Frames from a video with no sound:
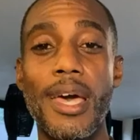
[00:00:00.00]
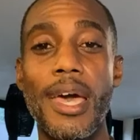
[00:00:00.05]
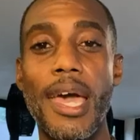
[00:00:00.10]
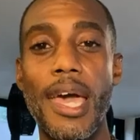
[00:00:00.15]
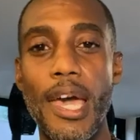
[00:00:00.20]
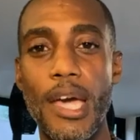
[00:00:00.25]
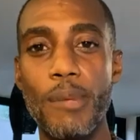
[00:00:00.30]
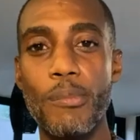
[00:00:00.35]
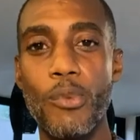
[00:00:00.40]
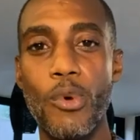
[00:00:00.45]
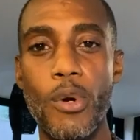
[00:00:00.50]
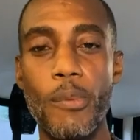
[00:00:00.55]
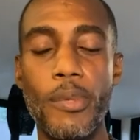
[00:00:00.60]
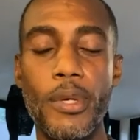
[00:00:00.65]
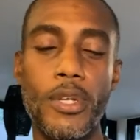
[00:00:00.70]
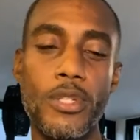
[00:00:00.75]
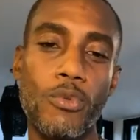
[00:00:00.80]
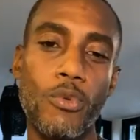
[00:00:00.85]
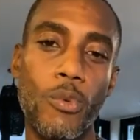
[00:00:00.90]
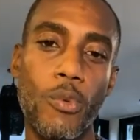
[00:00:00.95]
and more
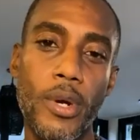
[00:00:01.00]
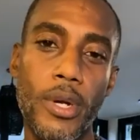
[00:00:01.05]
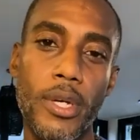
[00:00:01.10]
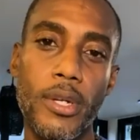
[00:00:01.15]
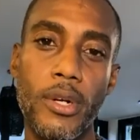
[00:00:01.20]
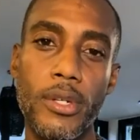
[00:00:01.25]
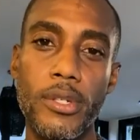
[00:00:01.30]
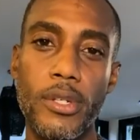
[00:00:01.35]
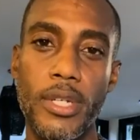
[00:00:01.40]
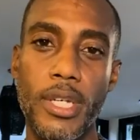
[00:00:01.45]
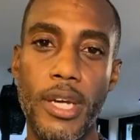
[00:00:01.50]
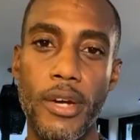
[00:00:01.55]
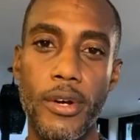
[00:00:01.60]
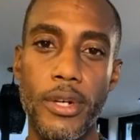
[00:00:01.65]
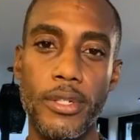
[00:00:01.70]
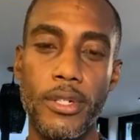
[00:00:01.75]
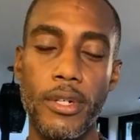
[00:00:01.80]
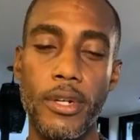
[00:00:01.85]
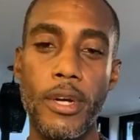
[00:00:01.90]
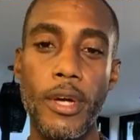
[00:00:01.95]
because we're working on your
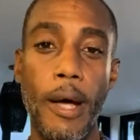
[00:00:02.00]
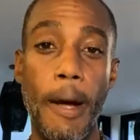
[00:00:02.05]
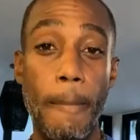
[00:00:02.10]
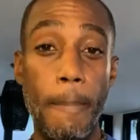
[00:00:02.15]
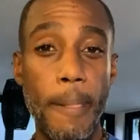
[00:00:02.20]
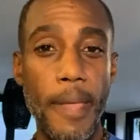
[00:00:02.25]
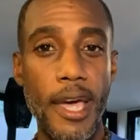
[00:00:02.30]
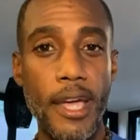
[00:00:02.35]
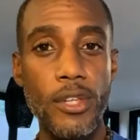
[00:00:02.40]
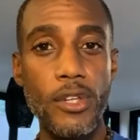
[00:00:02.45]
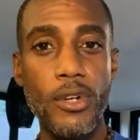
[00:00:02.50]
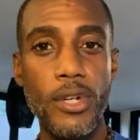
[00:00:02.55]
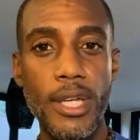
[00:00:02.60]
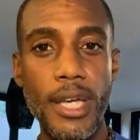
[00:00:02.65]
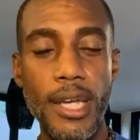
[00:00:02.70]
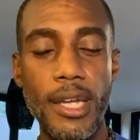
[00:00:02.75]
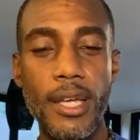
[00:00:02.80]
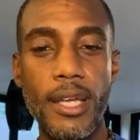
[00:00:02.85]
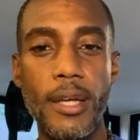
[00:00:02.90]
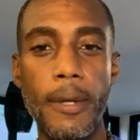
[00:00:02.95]
character. And you're
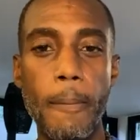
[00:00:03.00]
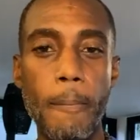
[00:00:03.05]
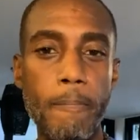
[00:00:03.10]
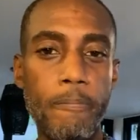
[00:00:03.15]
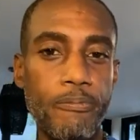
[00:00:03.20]
getting